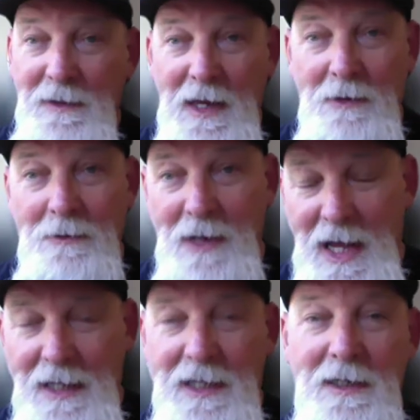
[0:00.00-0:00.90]
They don't
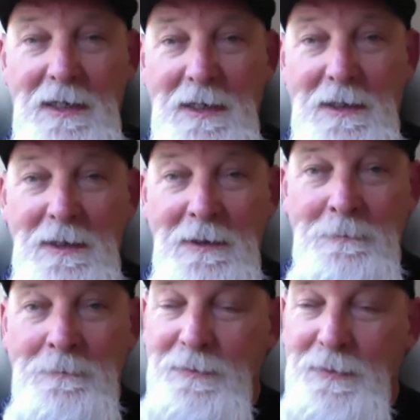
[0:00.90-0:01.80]
like it.
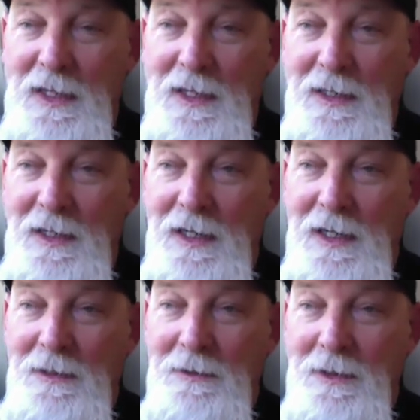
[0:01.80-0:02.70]
And
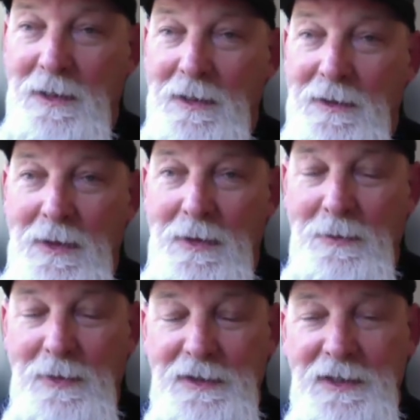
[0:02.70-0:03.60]
the
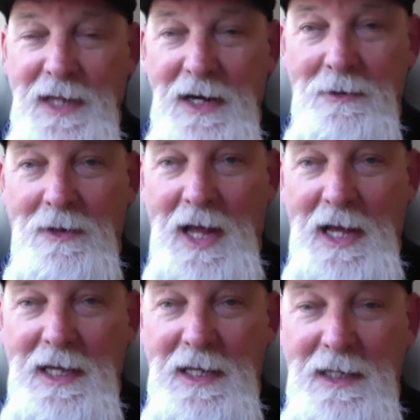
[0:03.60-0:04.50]
reason they don't
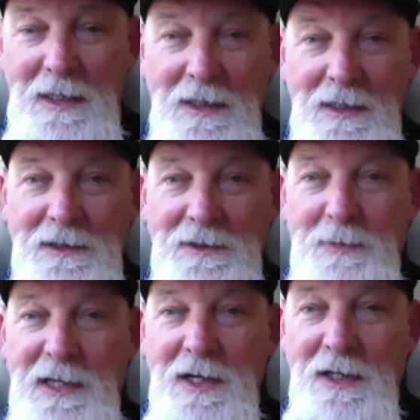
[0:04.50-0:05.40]
like it is
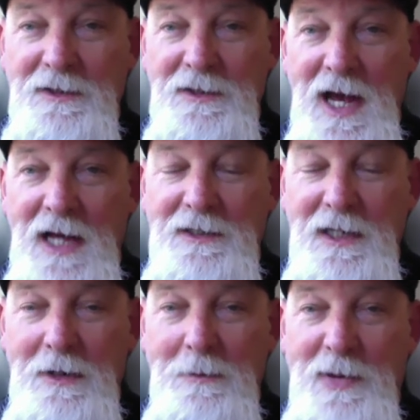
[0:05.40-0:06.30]
because guys
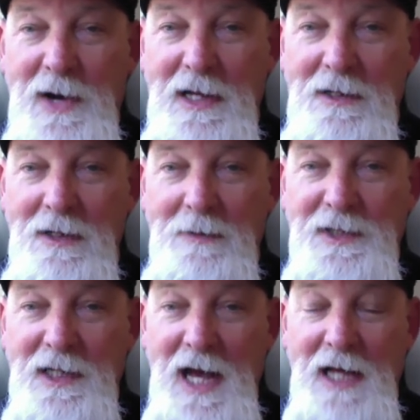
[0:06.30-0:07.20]
that are in bike clubs
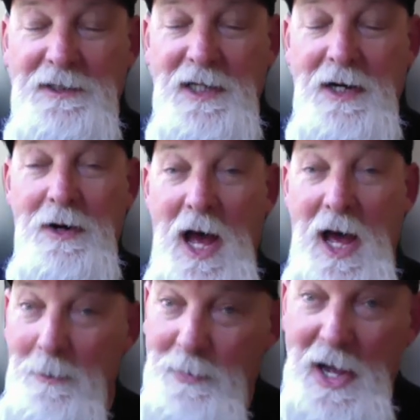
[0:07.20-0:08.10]
and guys that are
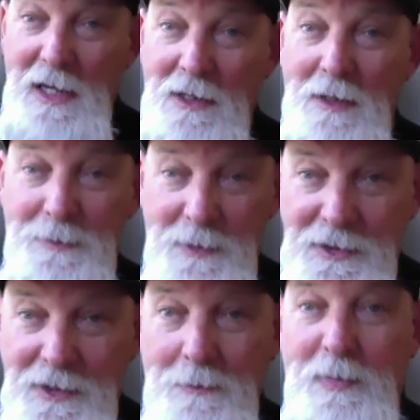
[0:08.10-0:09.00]
not in bike clubs, but
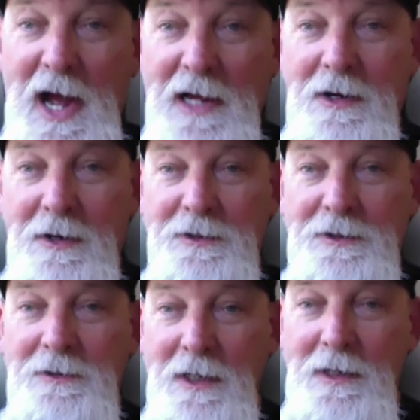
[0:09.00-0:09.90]
they're
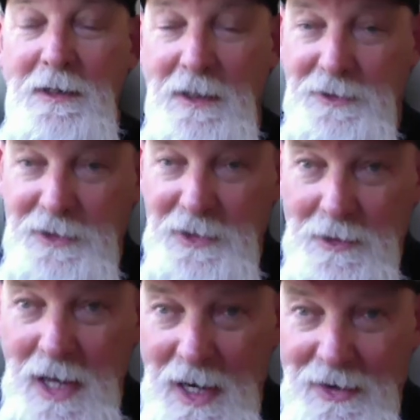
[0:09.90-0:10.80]
bikers, they're still
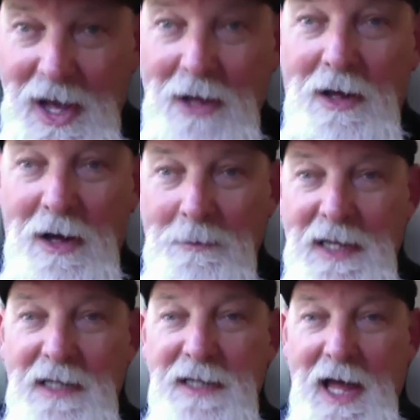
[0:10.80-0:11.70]
kind of outlaw
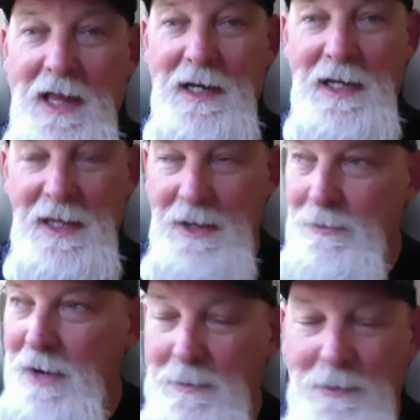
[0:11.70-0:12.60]
mentality. They
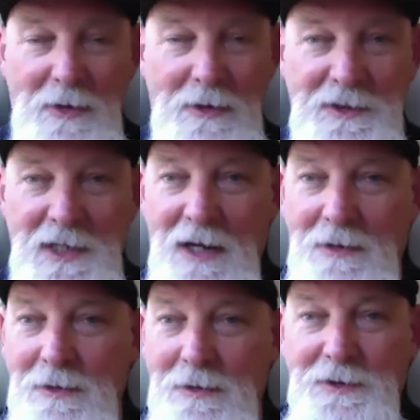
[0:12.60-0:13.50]
ride
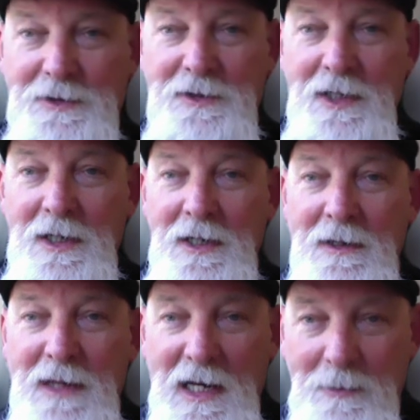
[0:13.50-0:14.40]
motorcycles.
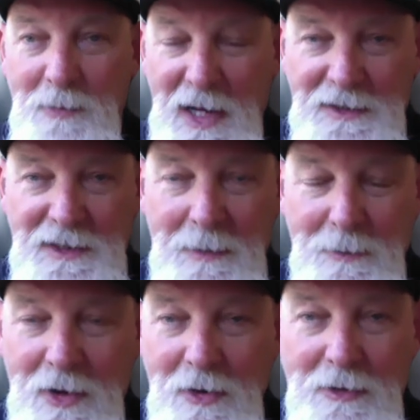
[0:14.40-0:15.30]
They live by the
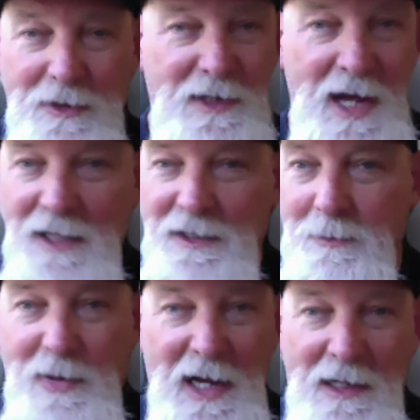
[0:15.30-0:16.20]
same code as guys in
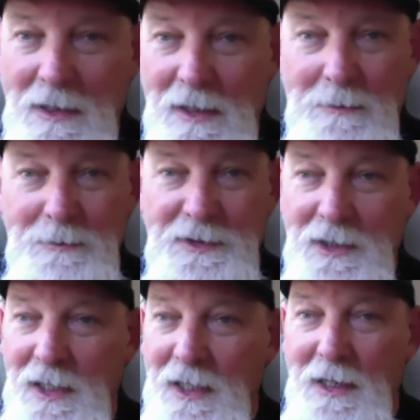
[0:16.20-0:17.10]
bike clubs.
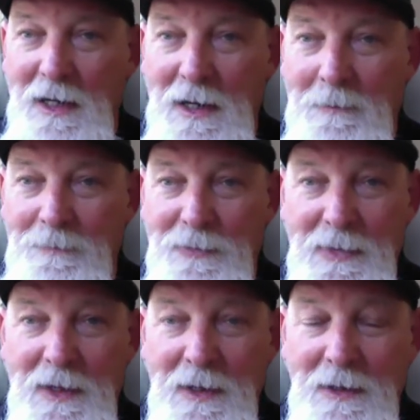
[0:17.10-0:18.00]

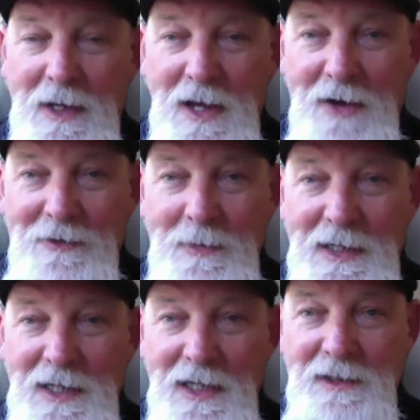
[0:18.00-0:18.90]
The
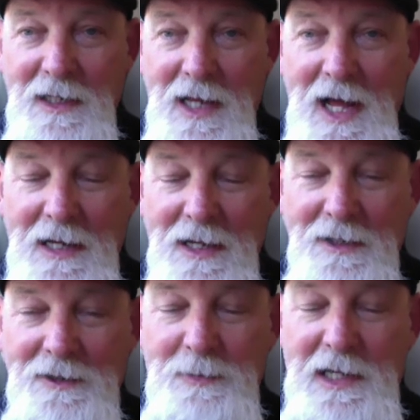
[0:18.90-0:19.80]
government doesn't like
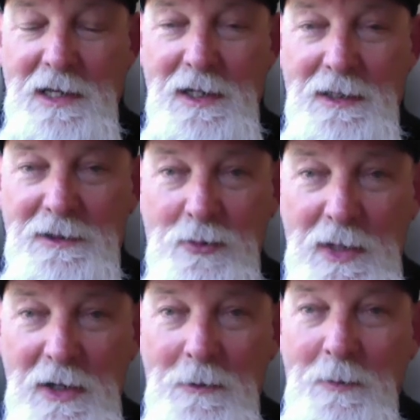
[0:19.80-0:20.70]
us because
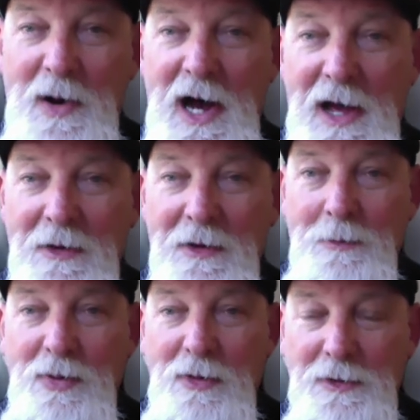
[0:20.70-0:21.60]
we don't buy their
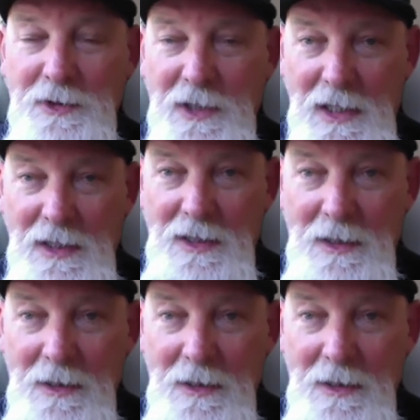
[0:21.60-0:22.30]
bullshit.